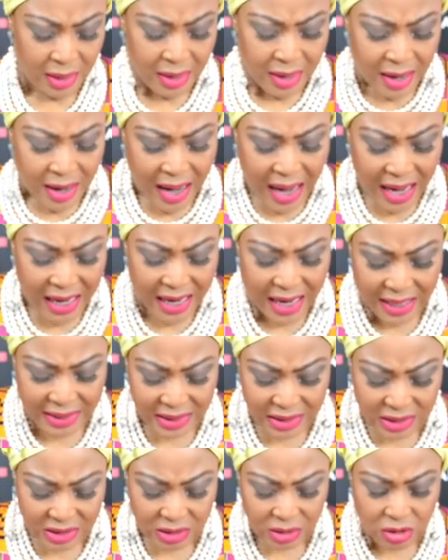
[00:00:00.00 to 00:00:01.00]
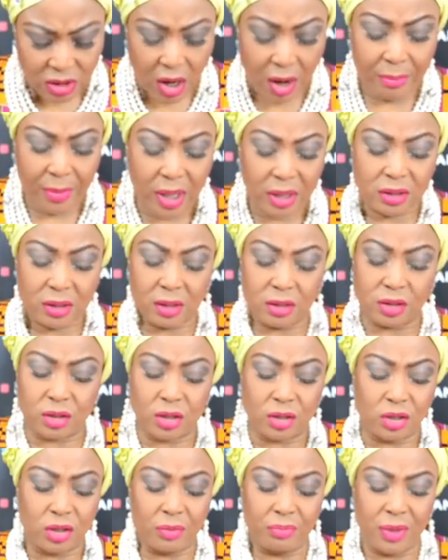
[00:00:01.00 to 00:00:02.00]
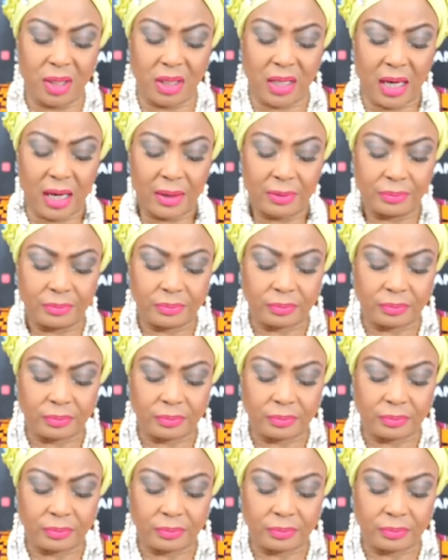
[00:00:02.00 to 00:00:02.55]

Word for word: I get this so much on social media.